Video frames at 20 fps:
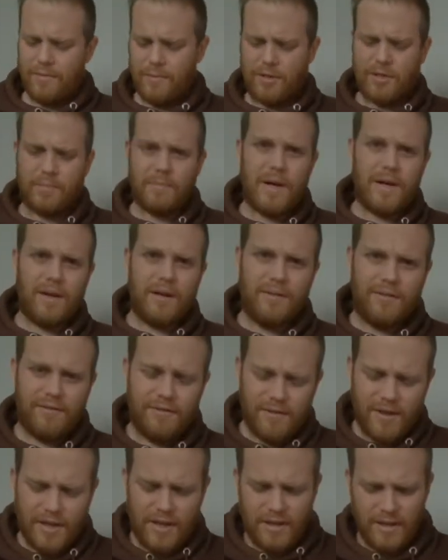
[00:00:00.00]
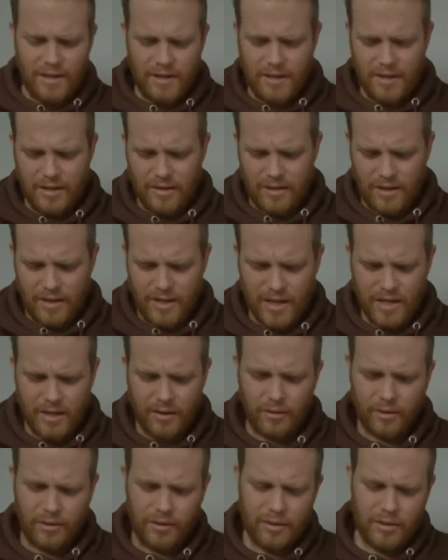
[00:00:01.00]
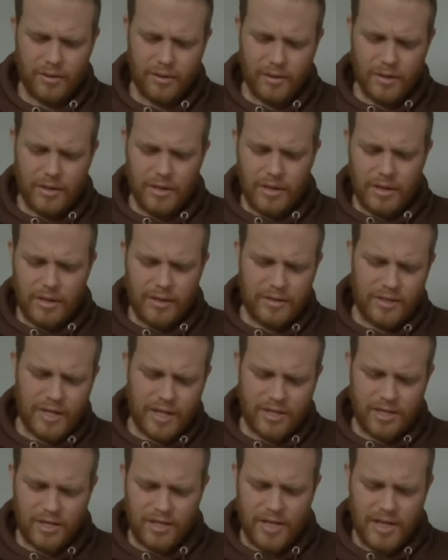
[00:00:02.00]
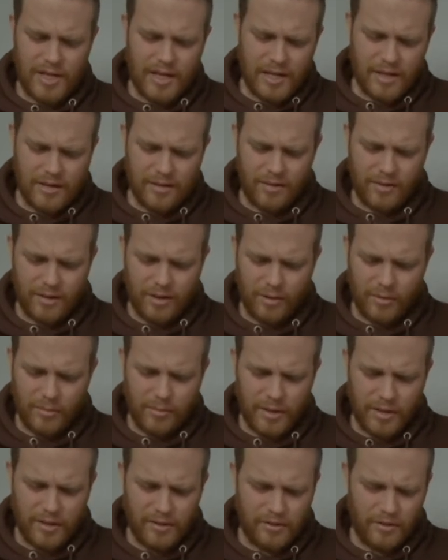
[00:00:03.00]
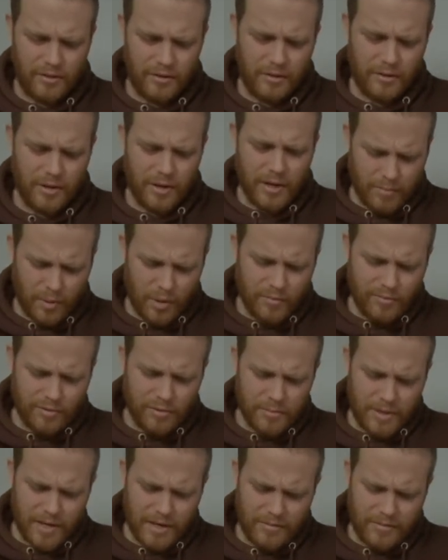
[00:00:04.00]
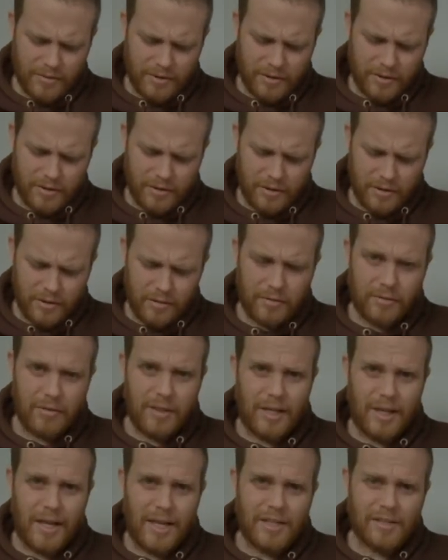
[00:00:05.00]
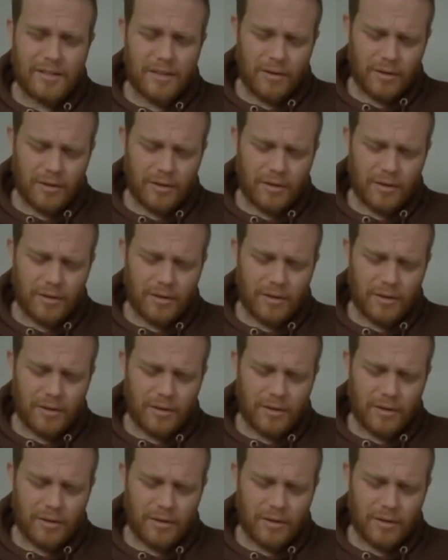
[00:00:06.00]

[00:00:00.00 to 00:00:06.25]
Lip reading: a much better fit in the heel. section here than the Lone Peaks do. Both of them have the lace